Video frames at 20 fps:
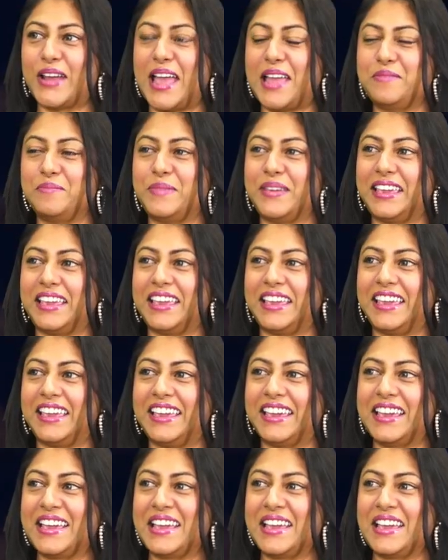and
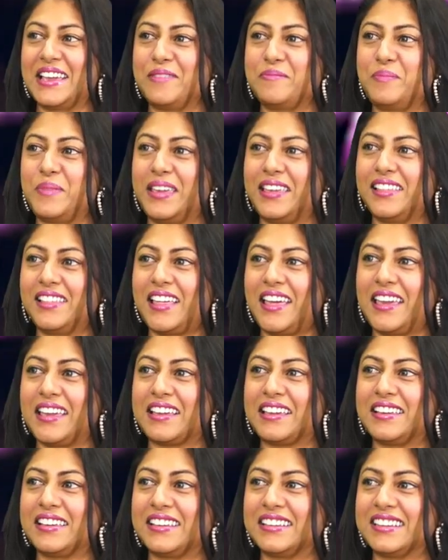be be
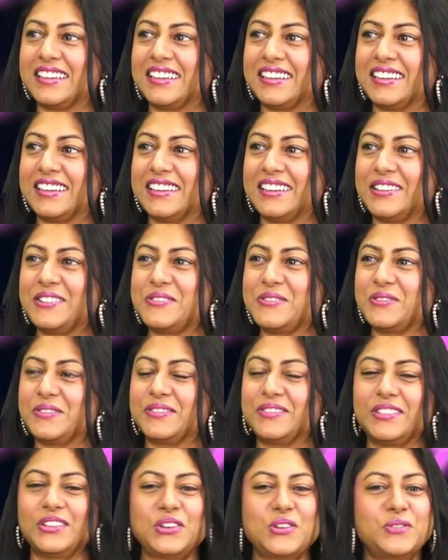like
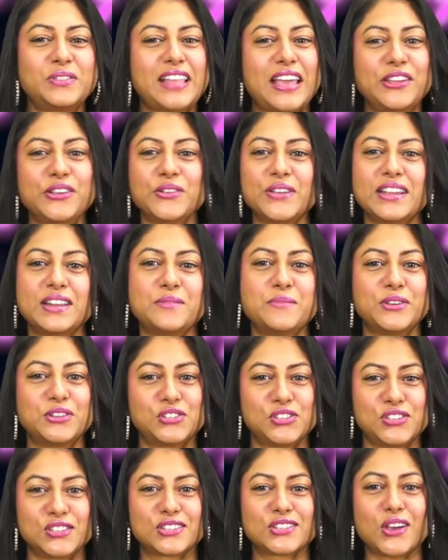you know, let your
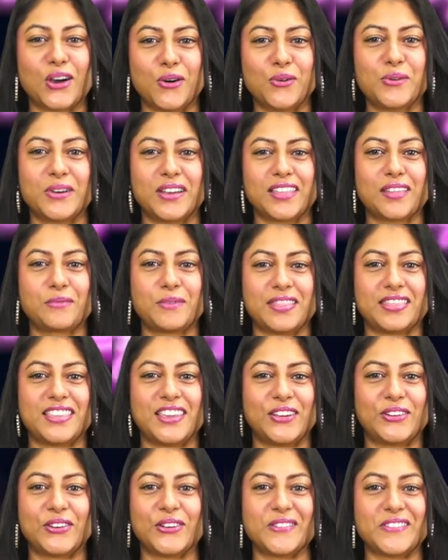inhibitions go with with
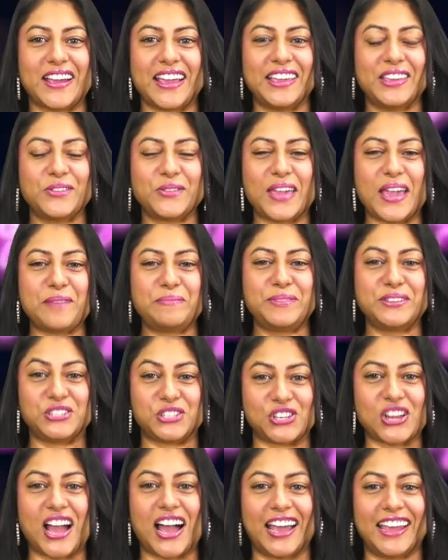theater, right? You can't be
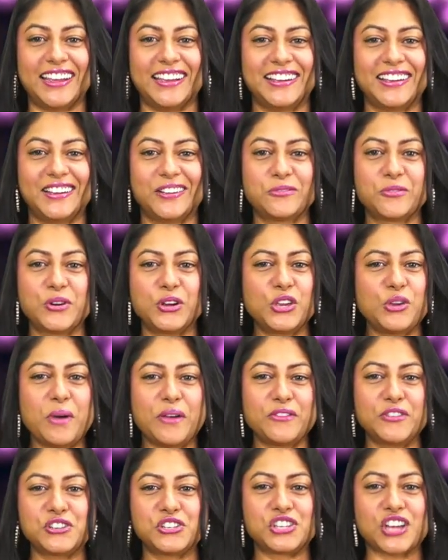shy. Were you
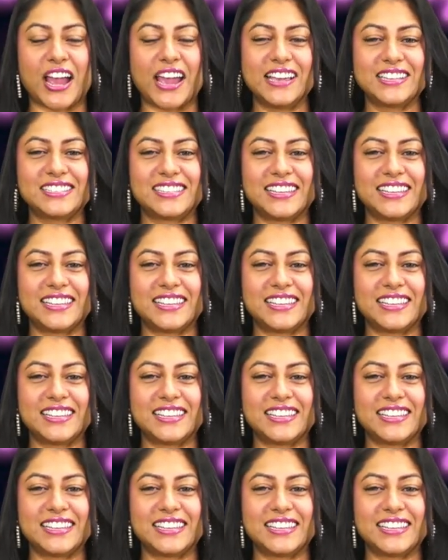ever shy as a